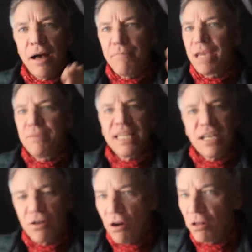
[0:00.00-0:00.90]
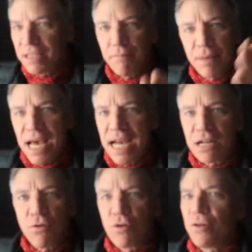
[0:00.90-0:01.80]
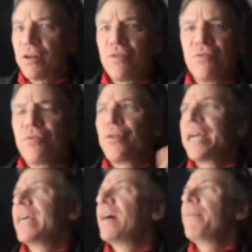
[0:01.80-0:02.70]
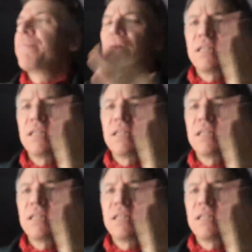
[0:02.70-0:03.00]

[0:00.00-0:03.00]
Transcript: maybe they called him back or a